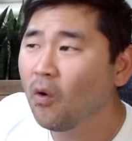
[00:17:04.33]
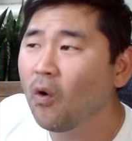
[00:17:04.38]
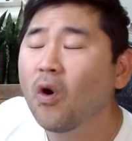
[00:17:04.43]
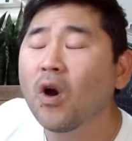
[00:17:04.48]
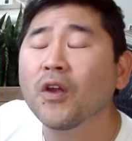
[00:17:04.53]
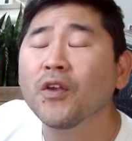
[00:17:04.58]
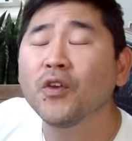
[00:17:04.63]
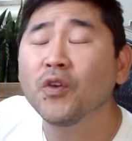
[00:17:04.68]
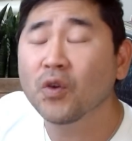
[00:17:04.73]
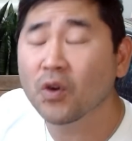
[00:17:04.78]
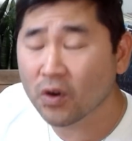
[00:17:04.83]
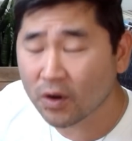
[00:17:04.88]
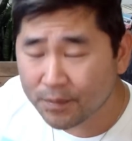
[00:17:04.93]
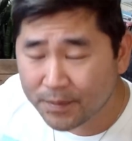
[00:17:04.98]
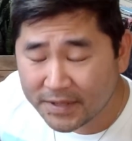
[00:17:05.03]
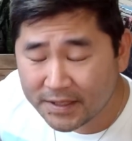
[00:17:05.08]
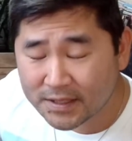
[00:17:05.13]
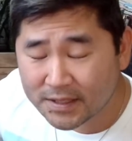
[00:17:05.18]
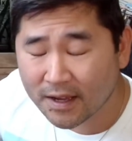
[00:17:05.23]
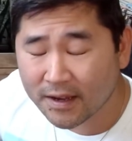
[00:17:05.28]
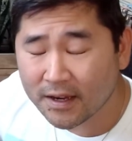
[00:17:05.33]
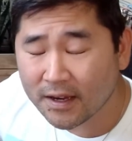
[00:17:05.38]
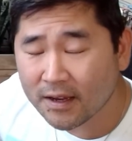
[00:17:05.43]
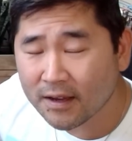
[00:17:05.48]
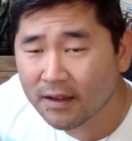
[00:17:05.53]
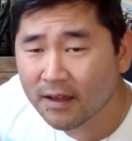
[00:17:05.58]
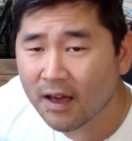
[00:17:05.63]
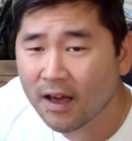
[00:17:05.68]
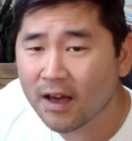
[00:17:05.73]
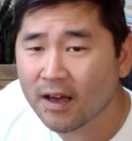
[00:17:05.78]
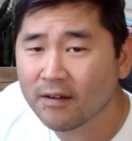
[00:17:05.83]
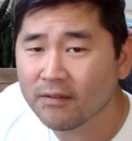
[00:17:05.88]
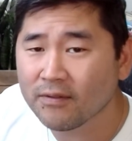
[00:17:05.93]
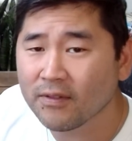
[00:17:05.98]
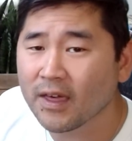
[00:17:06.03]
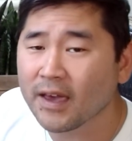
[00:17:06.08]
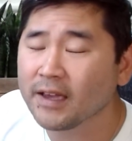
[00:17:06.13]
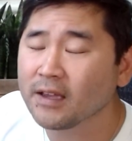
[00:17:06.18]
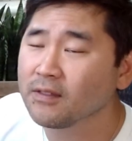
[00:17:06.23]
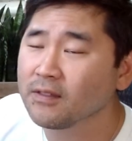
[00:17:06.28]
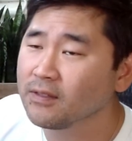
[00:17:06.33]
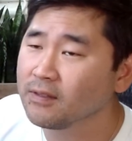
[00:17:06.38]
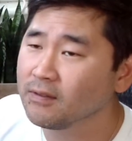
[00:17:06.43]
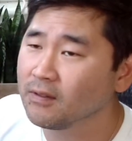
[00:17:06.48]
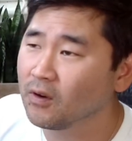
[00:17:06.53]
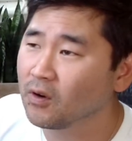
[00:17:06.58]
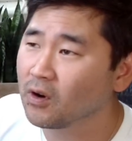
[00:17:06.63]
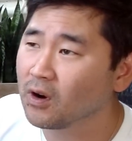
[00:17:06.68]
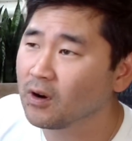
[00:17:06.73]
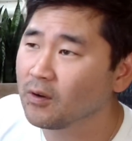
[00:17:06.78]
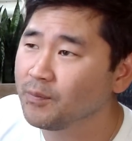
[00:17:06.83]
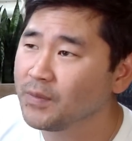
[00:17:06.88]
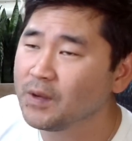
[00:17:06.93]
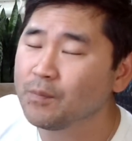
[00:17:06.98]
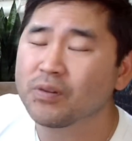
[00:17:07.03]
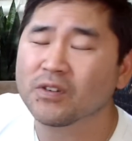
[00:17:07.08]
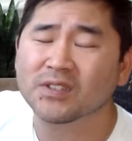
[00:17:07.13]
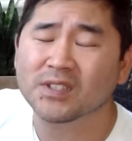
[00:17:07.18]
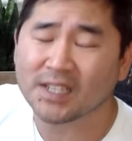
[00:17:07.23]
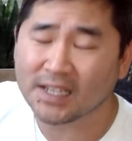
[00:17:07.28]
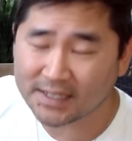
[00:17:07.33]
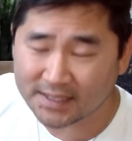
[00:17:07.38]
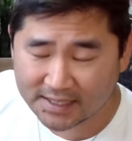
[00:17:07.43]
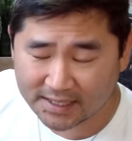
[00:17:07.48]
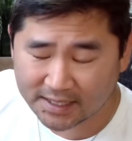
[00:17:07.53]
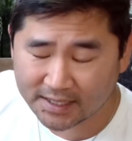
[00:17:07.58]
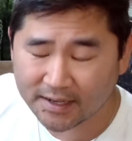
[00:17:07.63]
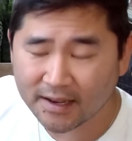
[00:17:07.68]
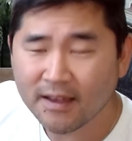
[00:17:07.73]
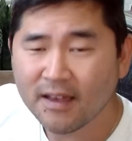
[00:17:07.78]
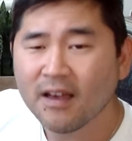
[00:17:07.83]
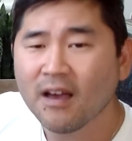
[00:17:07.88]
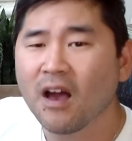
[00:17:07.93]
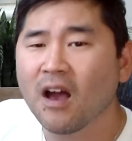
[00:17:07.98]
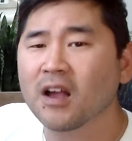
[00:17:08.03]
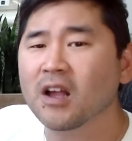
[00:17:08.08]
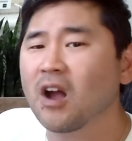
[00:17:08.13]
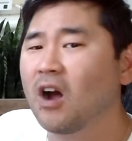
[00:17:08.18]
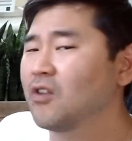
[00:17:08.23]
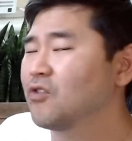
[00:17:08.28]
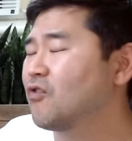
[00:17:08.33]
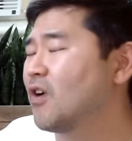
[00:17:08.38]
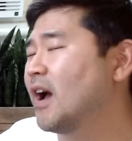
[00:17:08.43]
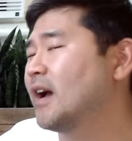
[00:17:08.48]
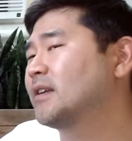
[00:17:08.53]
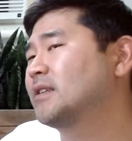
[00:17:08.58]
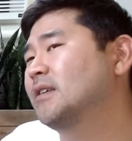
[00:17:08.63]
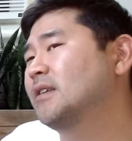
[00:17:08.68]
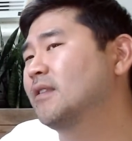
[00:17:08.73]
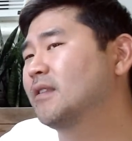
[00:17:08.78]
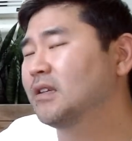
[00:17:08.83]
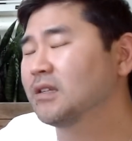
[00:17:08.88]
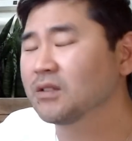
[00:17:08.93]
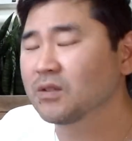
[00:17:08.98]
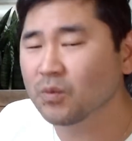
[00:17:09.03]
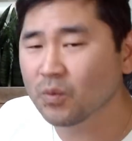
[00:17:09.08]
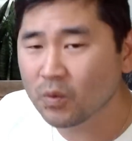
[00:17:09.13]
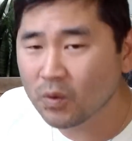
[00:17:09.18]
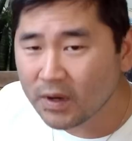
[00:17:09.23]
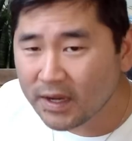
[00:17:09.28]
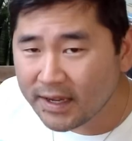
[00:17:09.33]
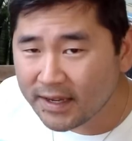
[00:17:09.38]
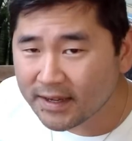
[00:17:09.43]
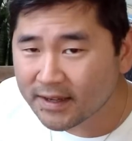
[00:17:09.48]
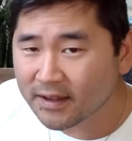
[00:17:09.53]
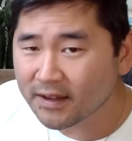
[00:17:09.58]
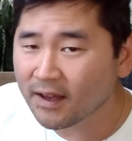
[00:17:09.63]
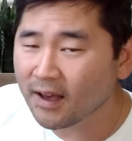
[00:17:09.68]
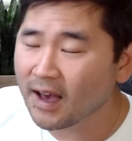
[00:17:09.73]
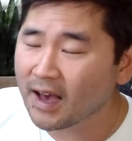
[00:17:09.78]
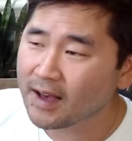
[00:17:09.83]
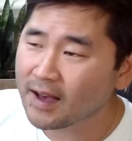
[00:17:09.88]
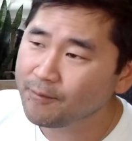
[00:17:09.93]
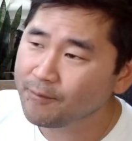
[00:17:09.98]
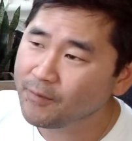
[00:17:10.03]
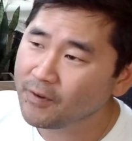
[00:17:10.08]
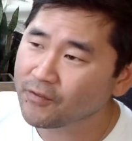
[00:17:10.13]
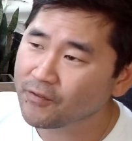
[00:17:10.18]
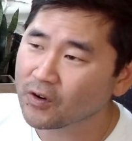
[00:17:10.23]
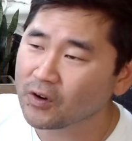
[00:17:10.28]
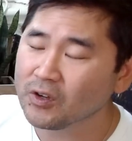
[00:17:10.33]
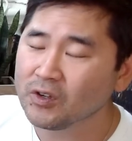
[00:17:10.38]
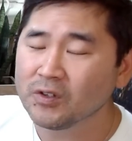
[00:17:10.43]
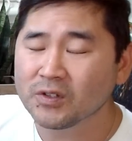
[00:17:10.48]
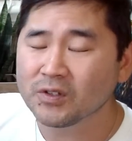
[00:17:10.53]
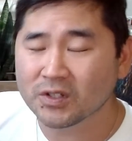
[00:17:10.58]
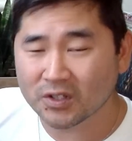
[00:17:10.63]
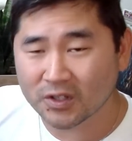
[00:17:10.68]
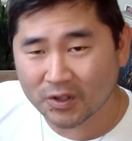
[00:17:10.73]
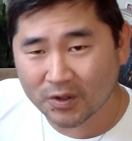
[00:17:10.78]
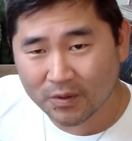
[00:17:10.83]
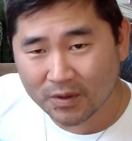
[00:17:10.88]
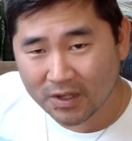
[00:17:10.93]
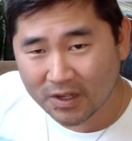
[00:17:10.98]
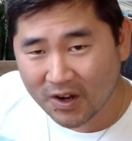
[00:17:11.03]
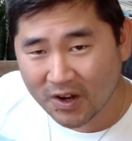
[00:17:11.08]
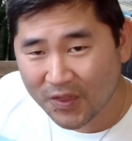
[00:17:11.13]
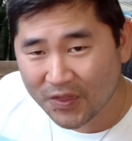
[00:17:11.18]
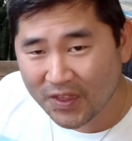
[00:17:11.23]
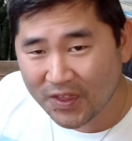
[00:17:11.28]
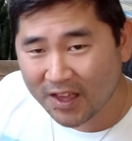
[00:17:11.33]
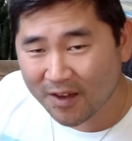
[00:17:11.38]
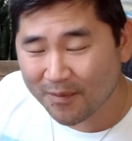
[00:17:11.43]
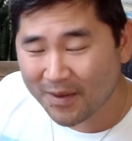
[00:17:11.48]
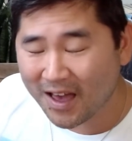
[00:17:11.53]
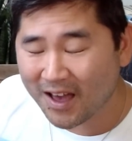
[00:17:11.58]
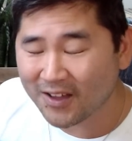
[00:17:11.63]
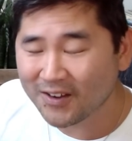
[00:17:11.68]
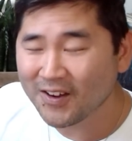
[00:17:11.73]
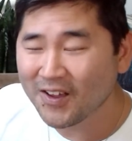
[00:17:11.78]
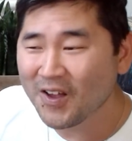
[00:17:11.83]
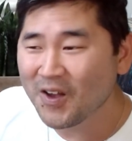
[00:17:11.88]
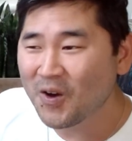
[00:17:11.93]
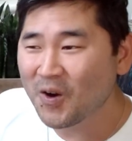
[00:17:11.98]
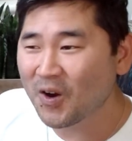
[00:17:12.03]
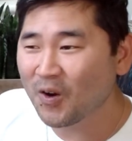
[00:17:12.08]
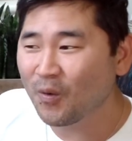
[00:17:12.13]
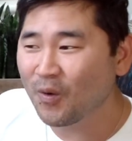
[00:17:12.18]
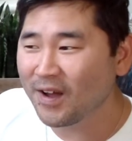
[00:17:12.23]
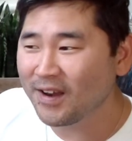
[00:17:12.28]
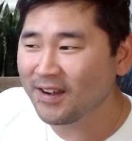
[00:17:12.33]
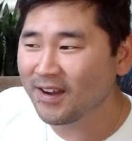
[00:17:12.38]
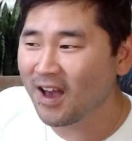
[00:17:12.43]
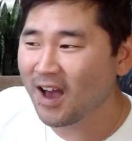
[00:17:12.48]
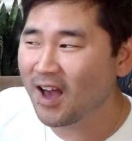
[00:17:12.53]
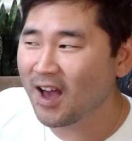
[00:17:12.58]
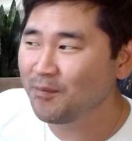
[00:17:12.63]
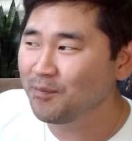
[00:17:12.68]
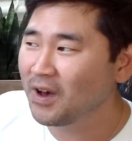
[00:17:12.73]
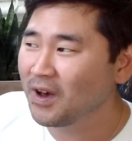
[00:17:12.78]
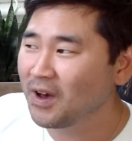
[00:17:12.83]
Or you could be signing or be presented a contract this week for you to, you know, think about or whatnot.